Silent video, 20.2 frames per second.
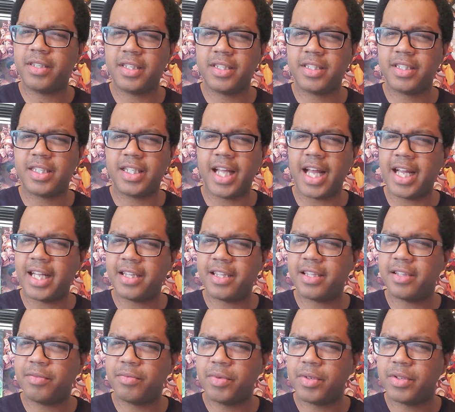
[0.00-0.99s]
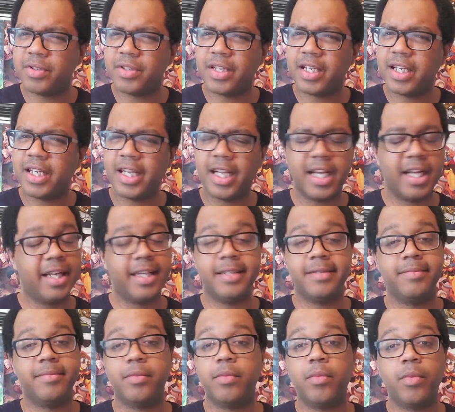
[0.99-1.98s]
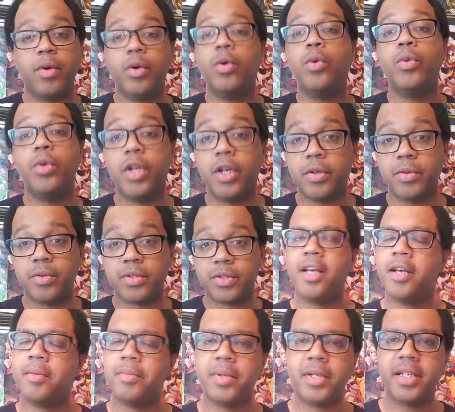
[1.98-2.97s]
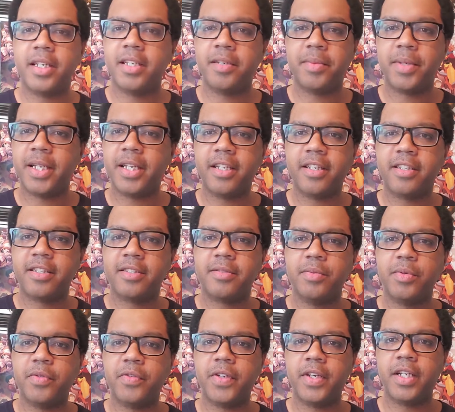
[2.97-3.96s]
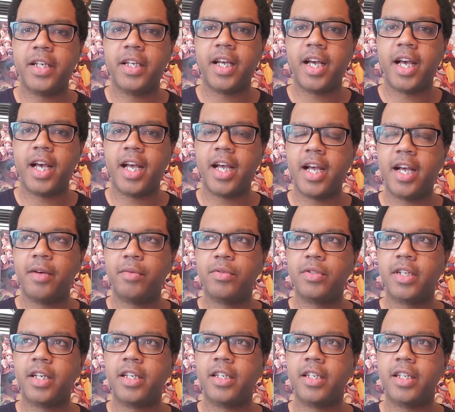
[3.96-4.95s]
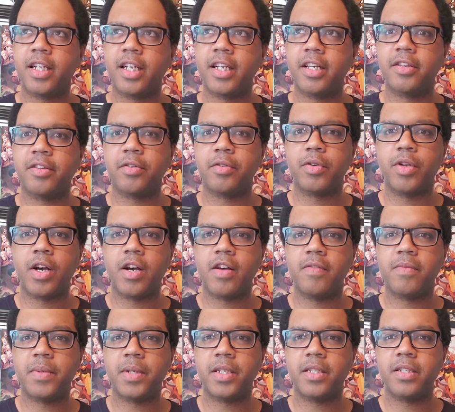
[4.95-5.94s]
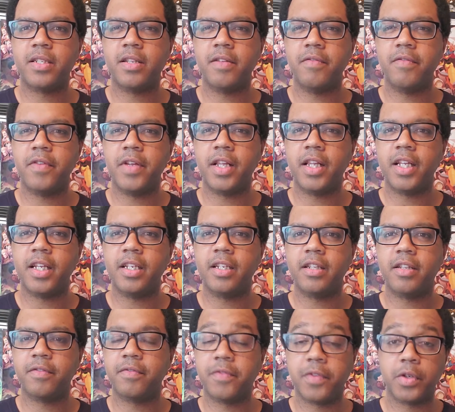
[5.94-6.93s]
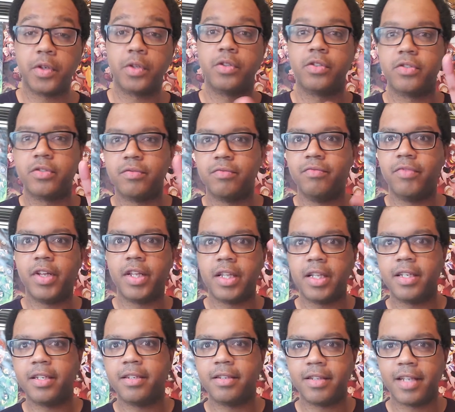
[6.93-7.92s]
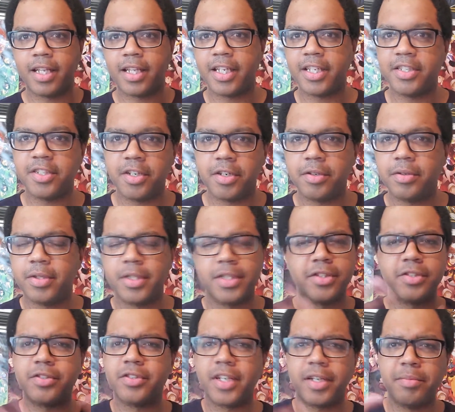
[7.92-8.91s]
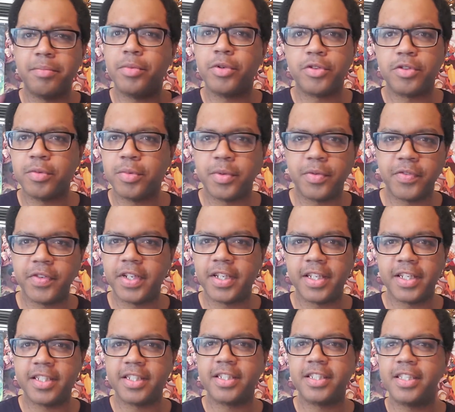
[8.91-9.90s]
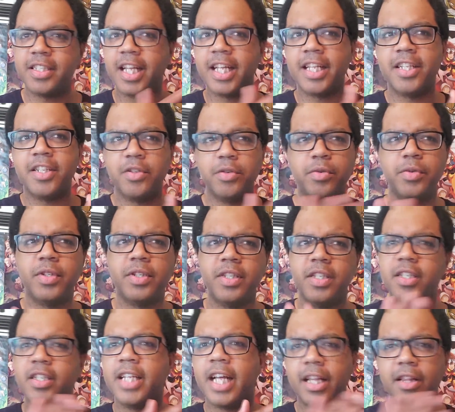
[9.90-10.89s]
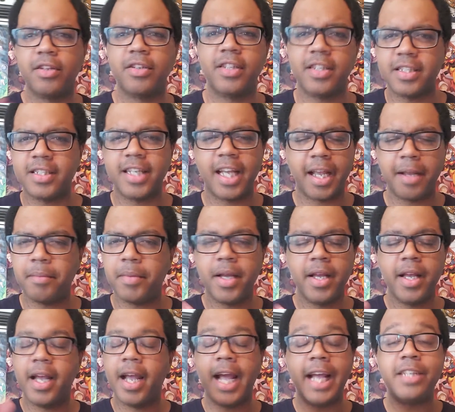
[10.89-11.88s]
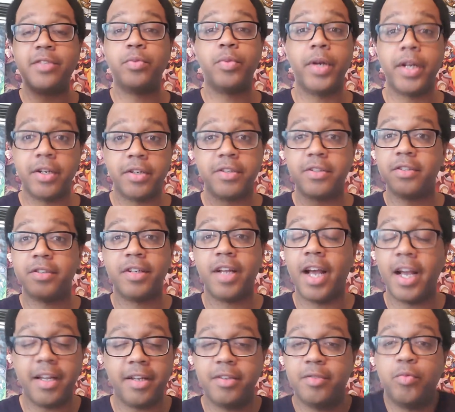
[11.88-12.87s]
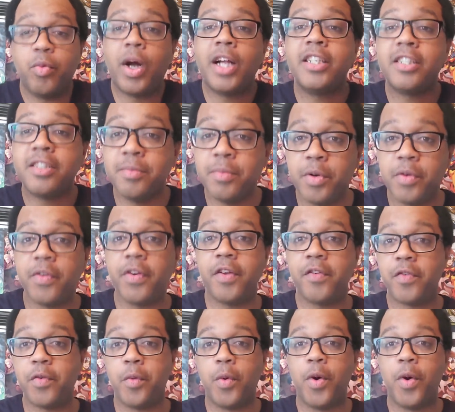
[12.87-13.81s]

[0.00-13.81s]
Is that the real thing? It, who knows? But in the beginning of this movie, I, I was kind of like thrown off because the villain, the first villain that they show, because there's like multiple villains that do that look the same. It's weird. I, watch the movie if you